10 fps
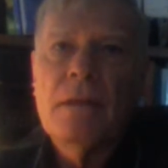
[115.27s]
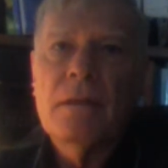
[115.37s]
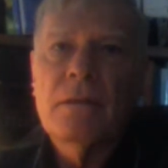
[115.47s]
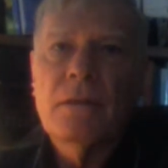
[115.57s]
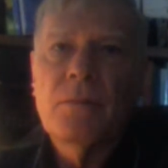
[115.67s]

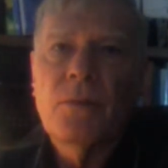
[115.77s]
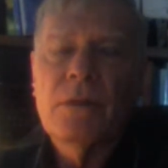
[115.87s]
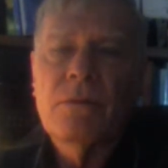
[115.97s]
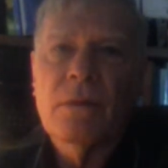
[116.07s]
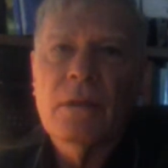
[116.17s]
at some
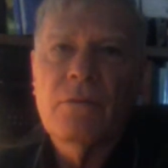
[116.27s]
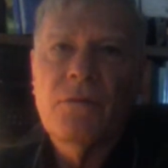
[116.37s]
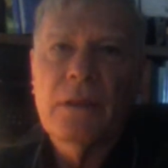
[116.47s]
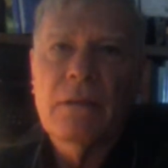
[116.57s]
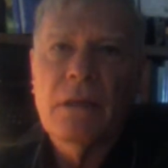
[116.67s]
point we're going to
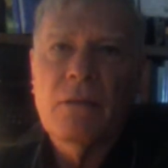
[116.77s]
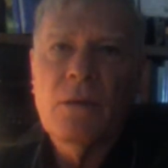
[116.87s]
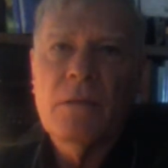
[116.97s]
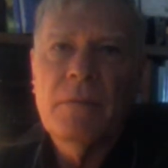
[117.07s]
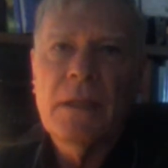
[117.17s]
figure out
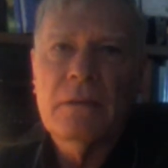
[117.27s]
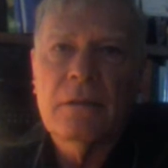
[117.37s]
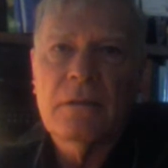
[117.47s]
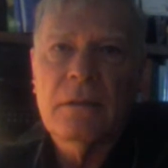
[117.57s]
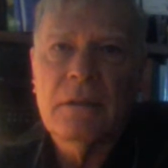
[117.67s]
what makes
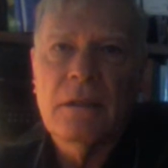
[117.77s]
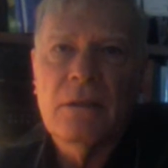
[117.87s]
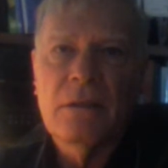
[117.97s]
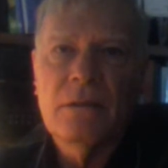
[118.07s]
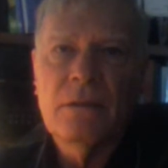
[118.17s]
this thing
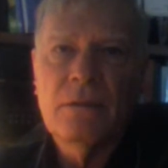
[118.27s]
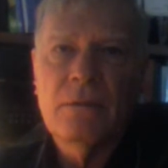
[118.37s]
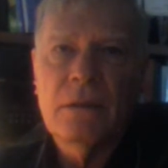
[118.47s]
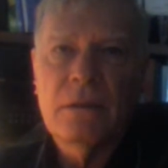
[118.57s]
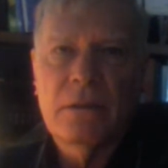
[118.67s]
do
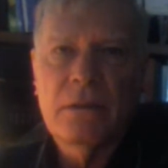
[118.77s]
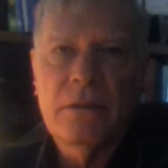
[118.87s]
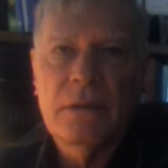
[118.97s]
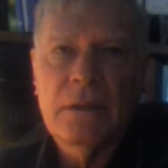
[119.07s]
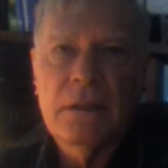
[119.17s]
what it's
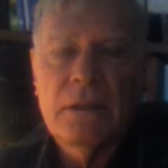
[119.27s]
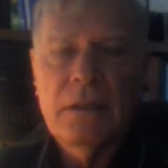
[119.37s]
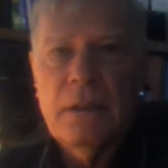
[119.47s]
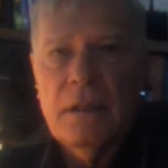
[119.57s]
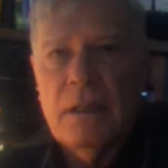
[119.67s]
doing,
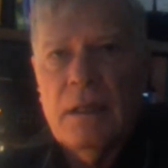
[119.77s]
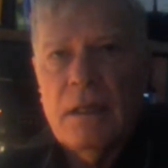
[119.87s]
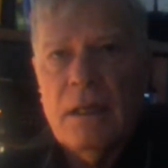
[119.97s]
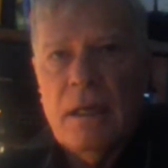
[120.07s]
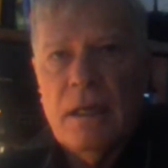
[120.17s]

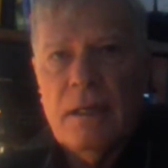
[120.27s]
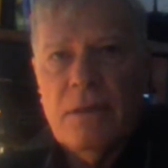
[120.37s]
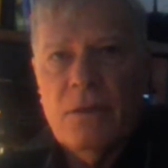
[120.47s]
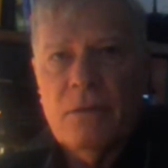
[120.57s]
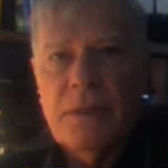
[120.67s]

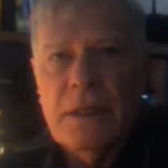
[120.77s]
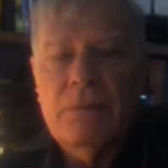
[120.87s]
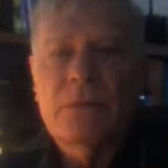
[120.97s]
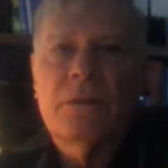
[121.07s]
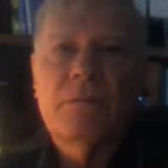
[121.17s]
and we'll be
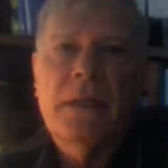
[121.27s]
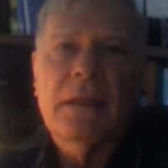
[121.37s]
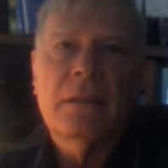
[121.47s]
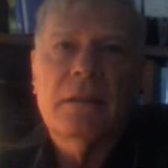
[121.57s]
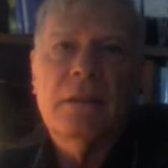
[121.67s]
able to
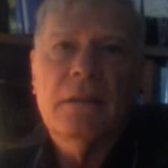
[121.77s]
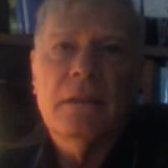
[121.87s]
make it